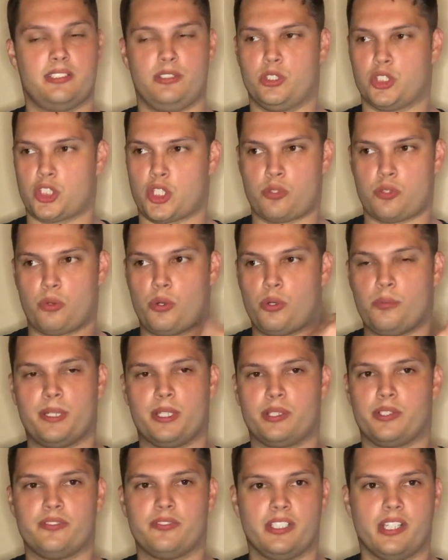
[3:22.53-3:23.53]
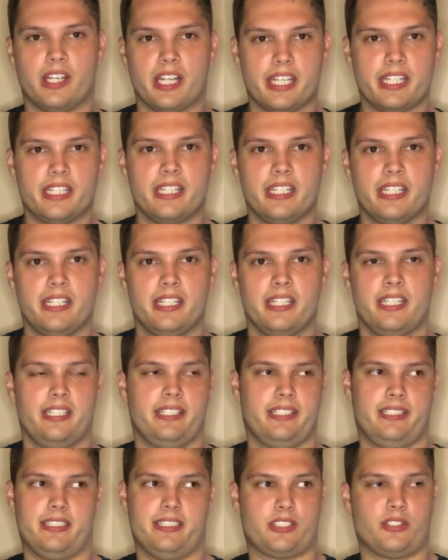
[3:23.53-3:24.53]
You just throw them on over your head,
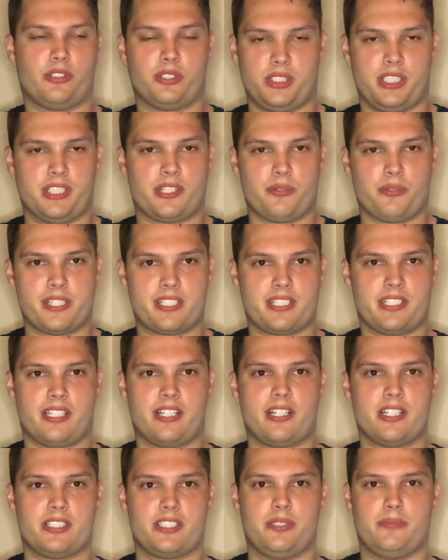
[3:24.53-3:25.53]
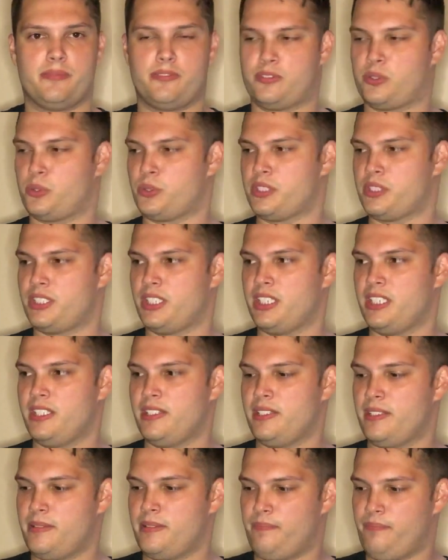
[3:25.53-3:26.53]
and as long as you get the rest of the costume, of course,
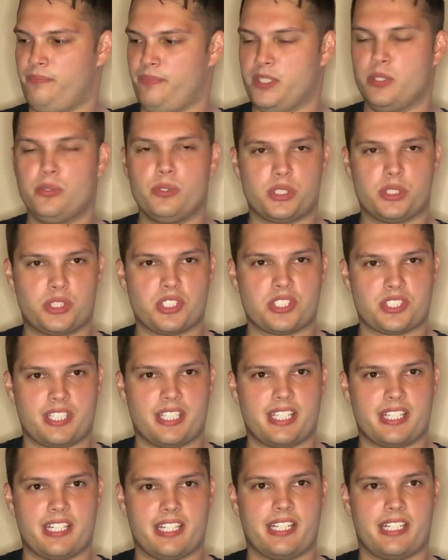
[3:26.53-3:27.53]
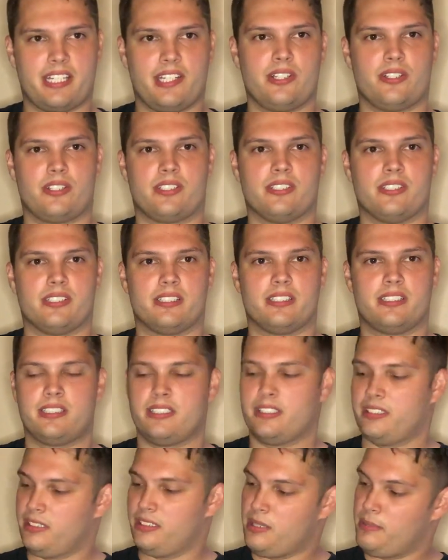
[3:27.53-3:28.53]
you look just like that character.
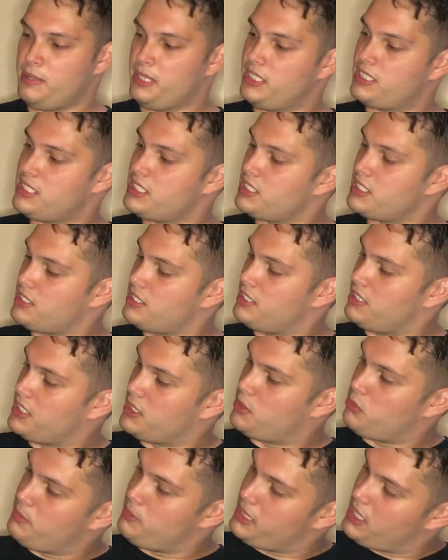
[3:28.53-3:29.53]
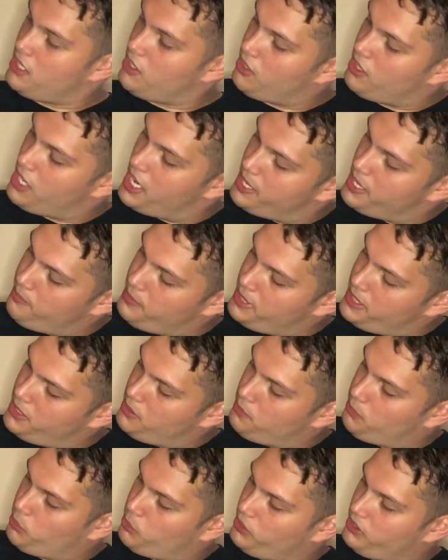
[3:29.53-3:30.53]
I mean, this would be a lot of
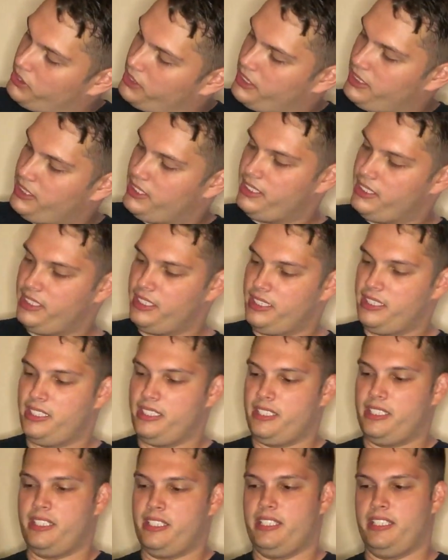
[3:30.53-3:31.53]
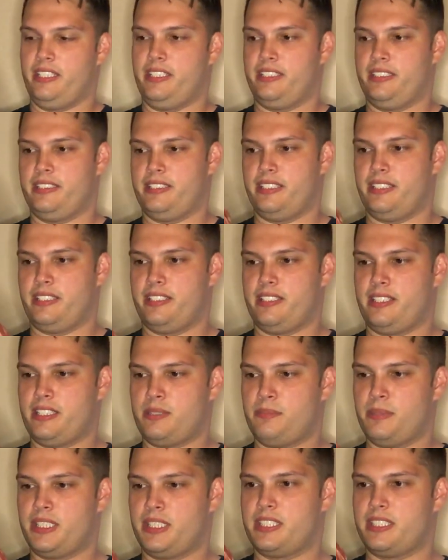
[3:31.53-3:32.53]
makeup work, and
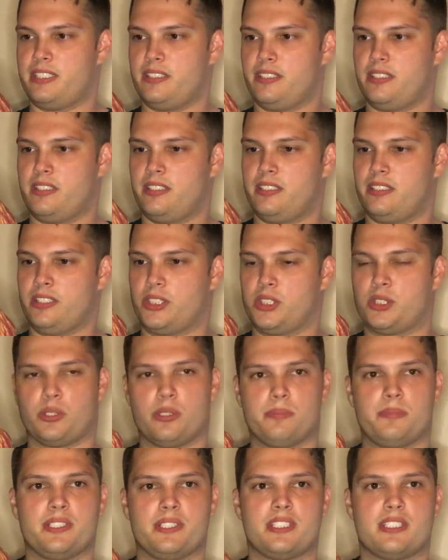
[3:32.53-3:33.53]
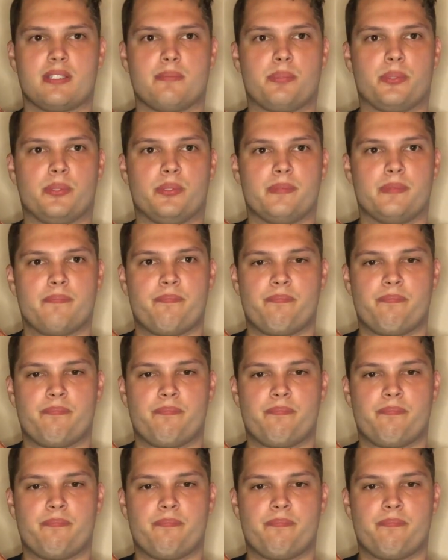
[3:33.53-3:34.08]
this makes it extremely simple.